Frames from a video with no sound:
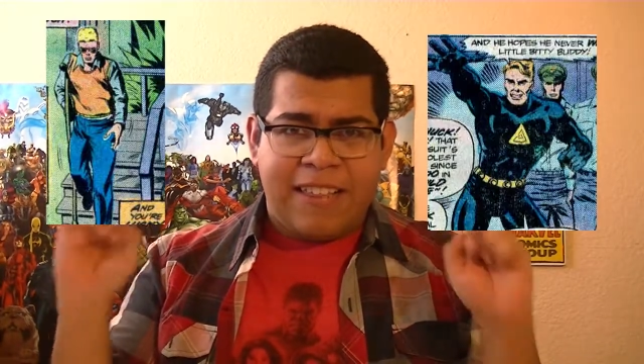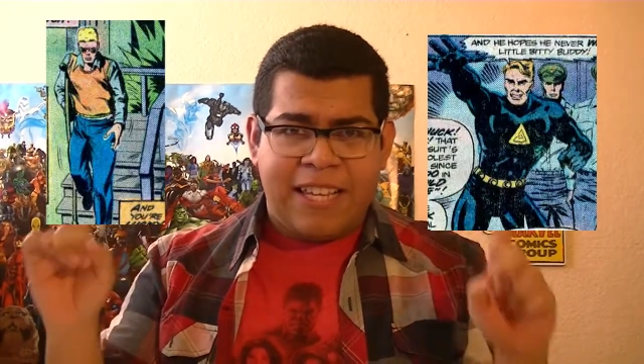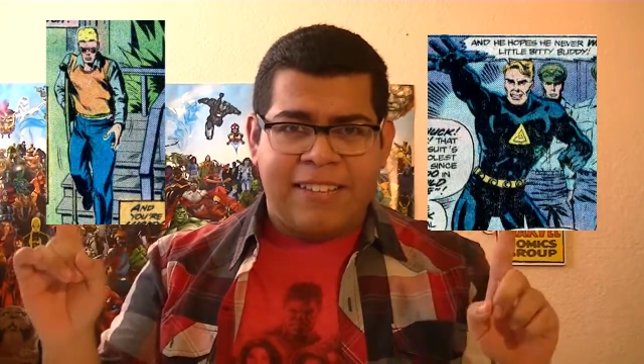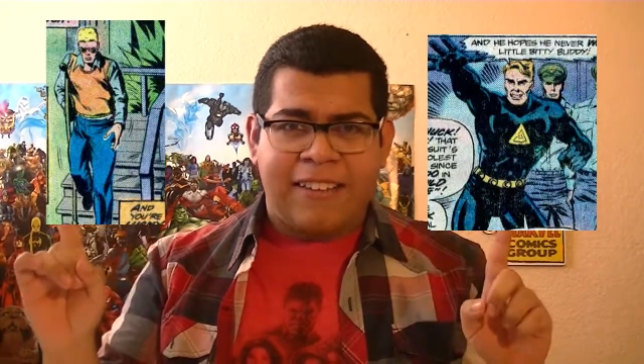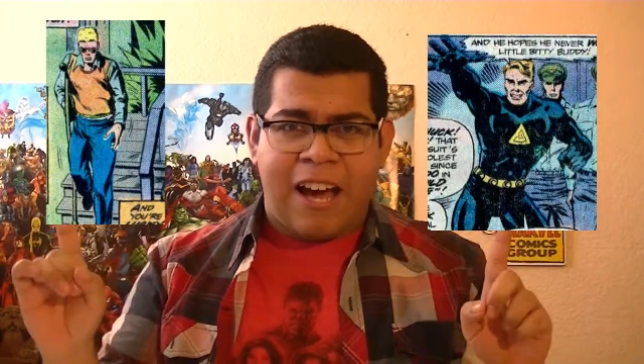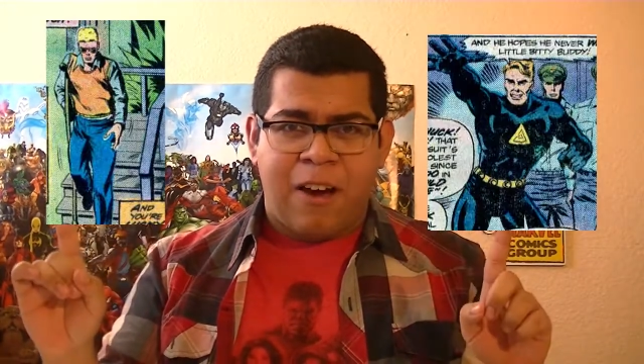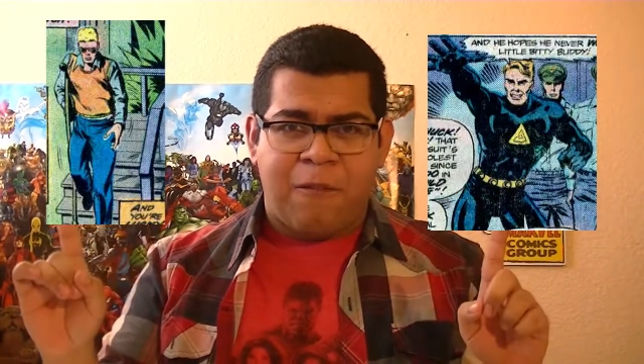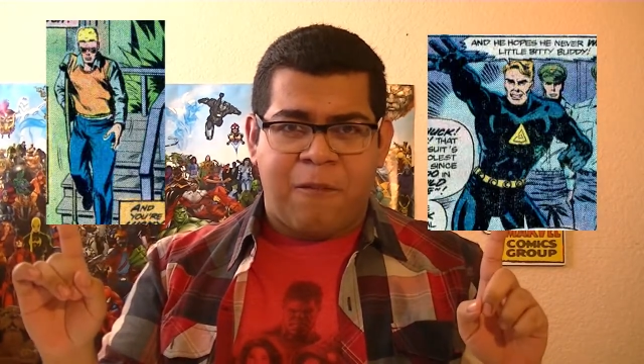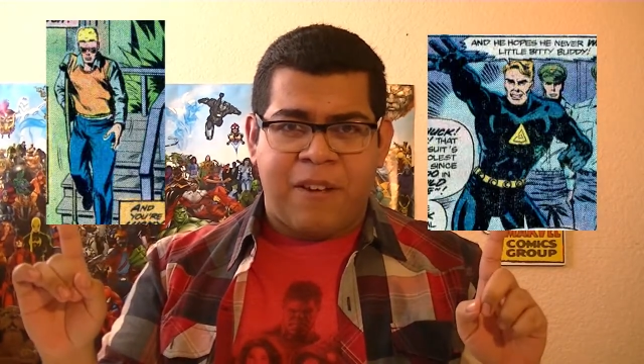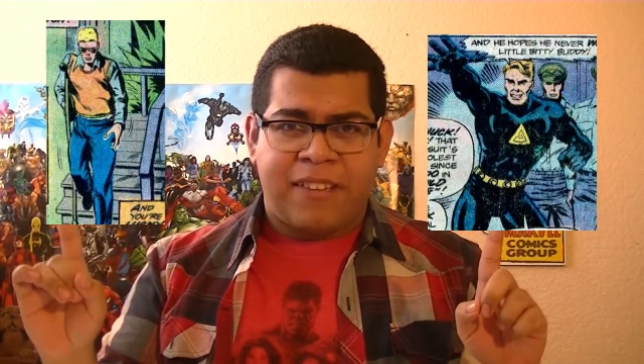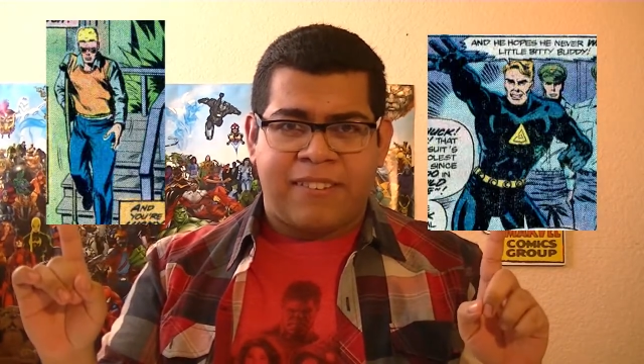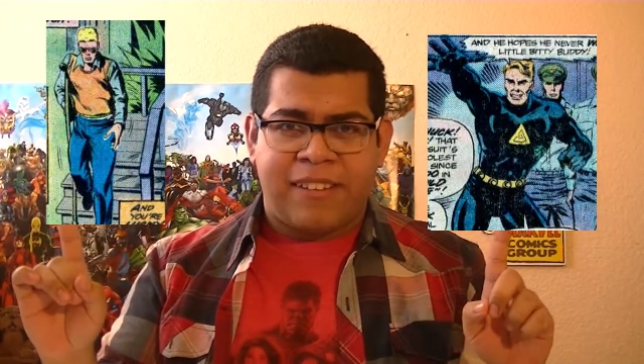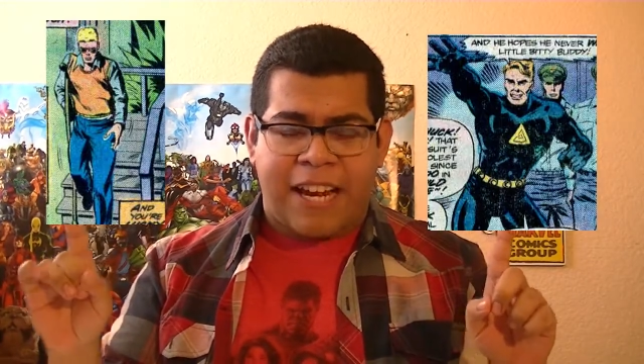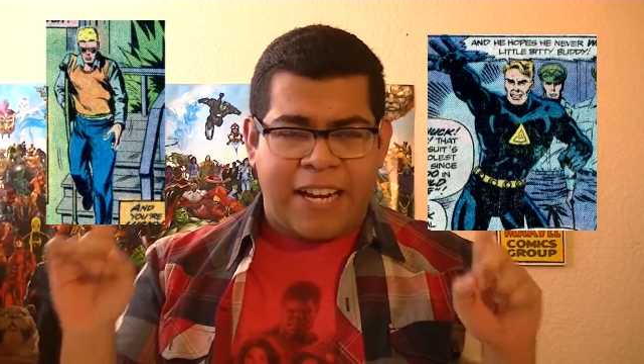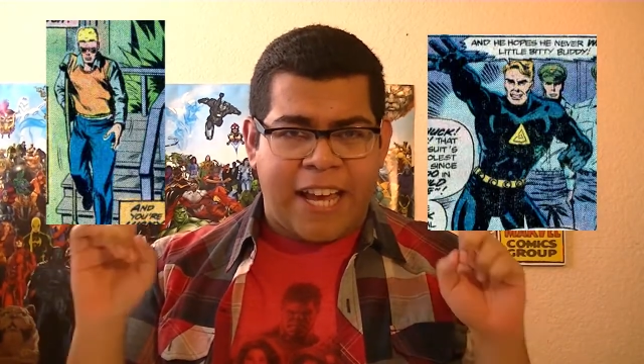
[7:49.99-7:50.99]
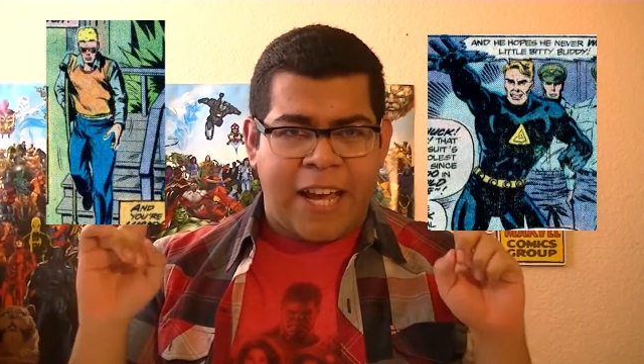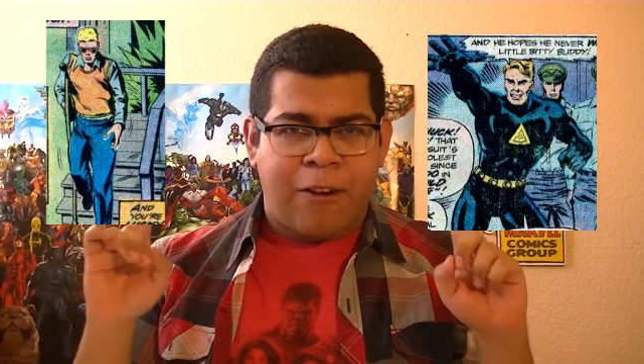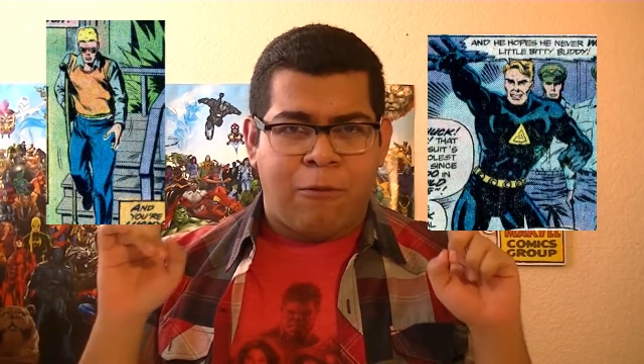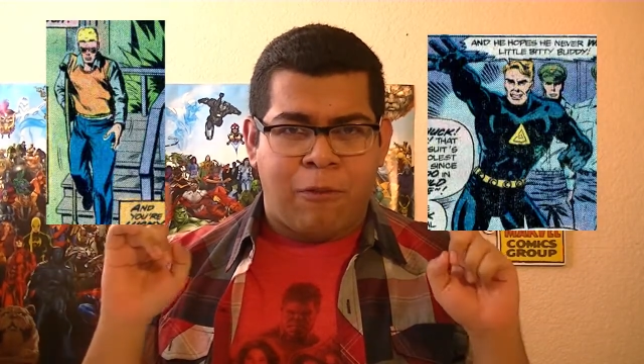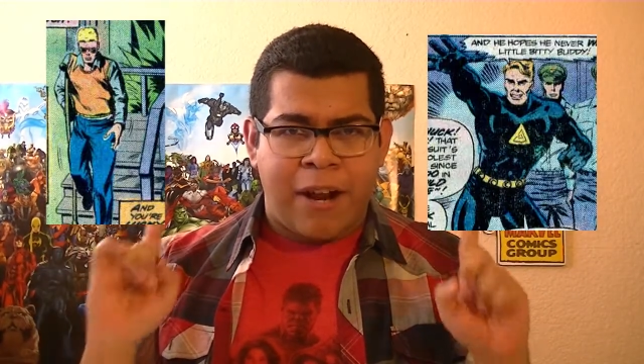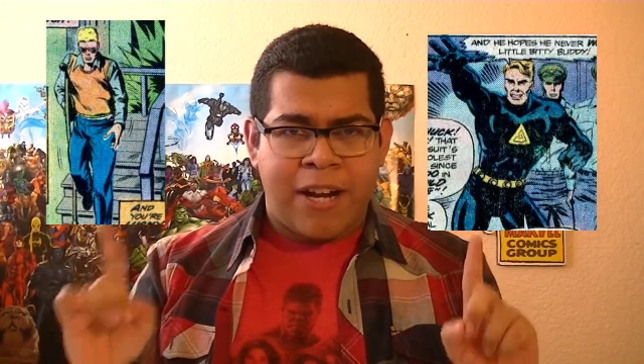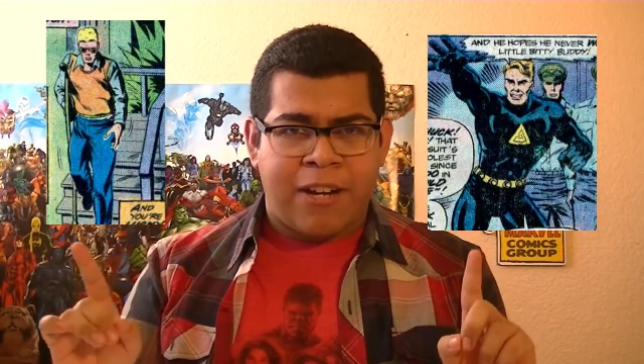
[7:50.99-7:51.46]
these outfits and get
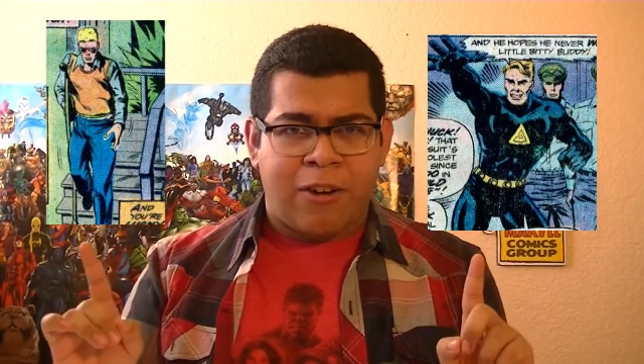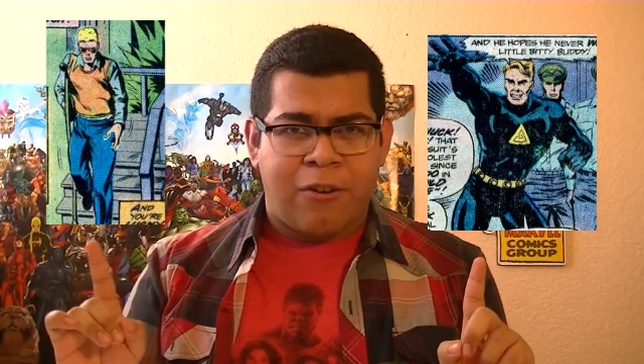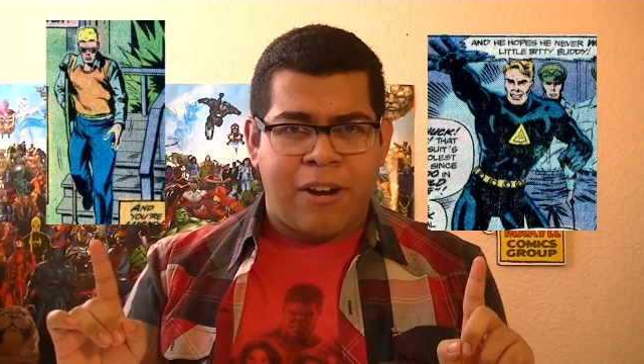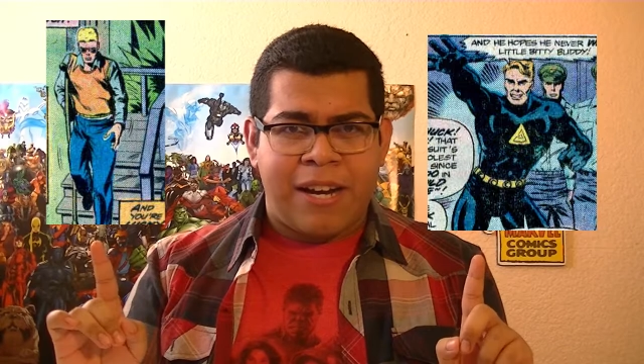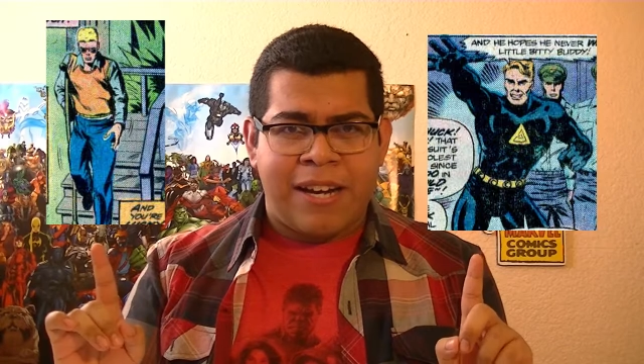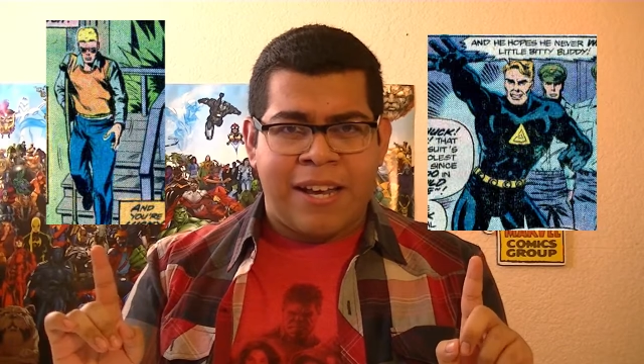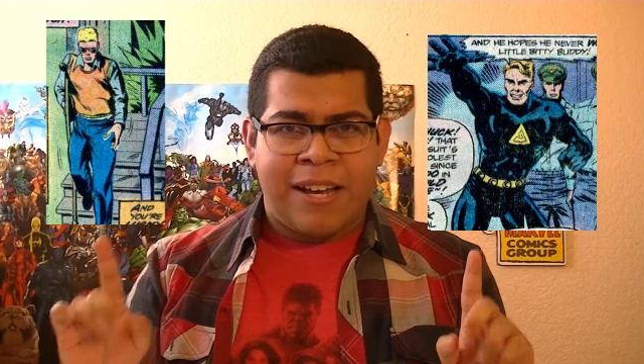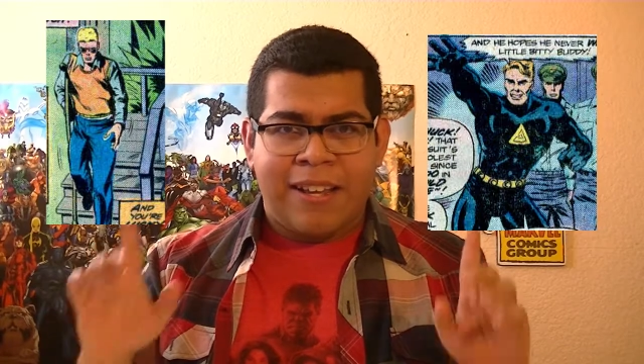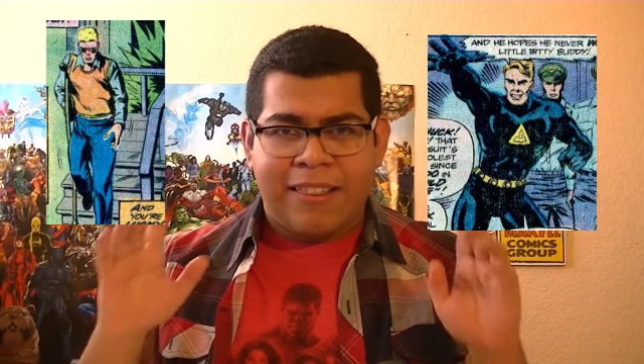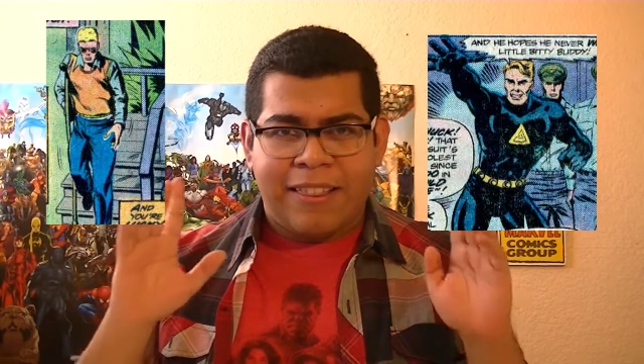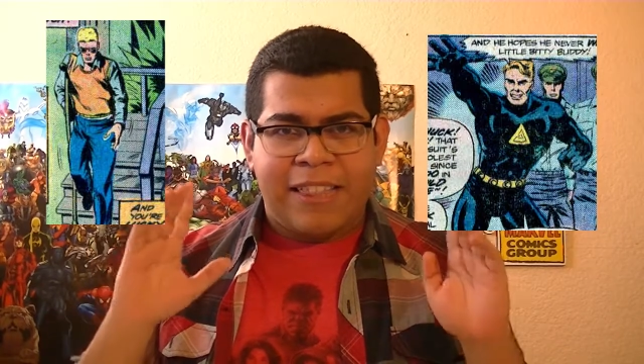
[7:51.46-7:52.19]
red and green.